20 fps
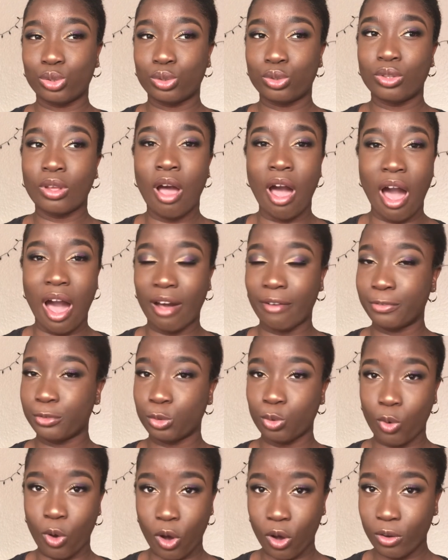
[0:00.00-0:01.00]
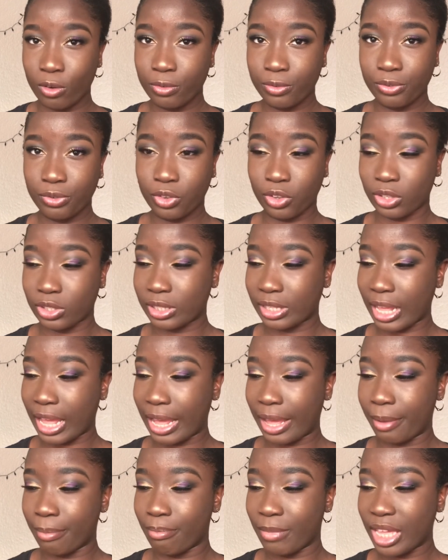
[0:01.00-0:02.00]
12:30, because
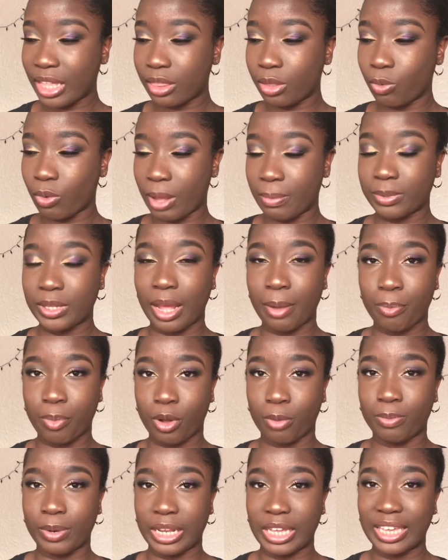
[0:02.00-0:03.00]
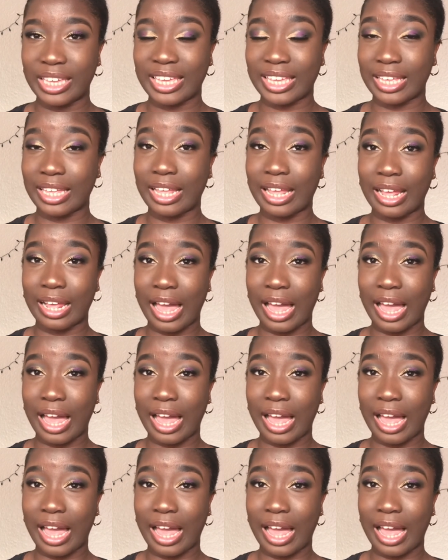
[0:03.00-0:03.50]
I made the website public